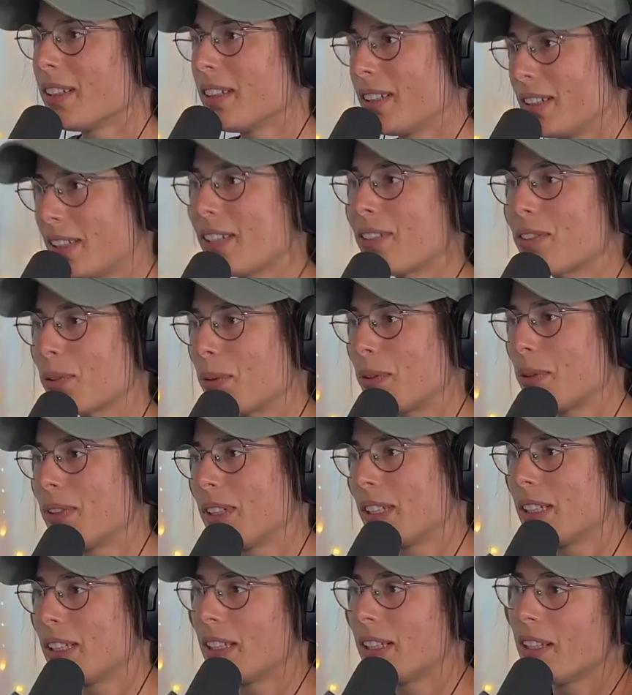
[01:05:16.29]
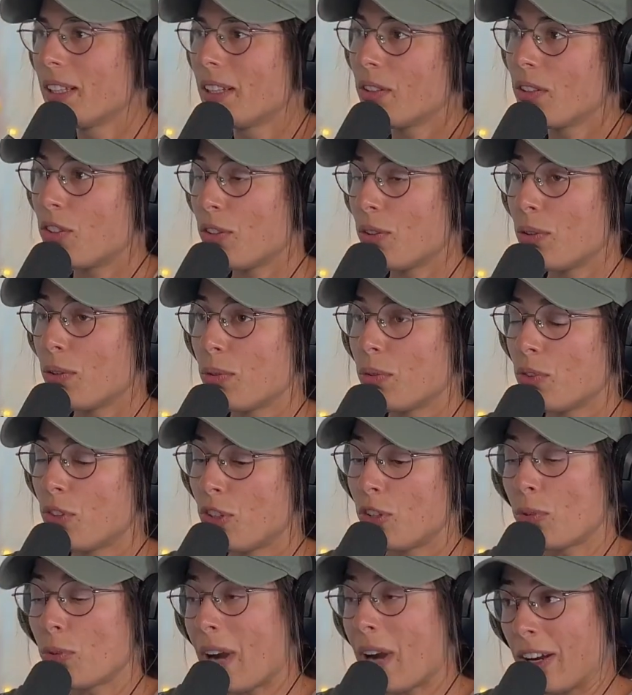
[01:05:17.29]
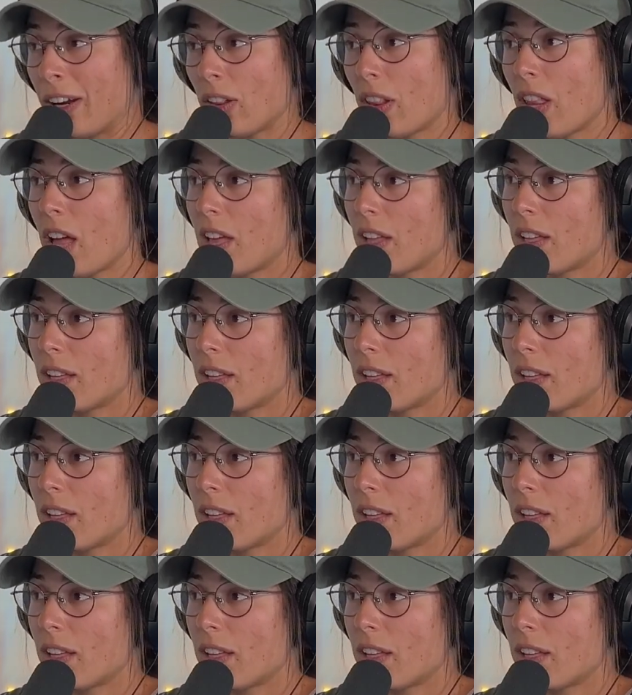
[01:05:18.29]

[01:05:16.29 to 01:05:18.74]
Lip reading: That's cool. Do you write a lot?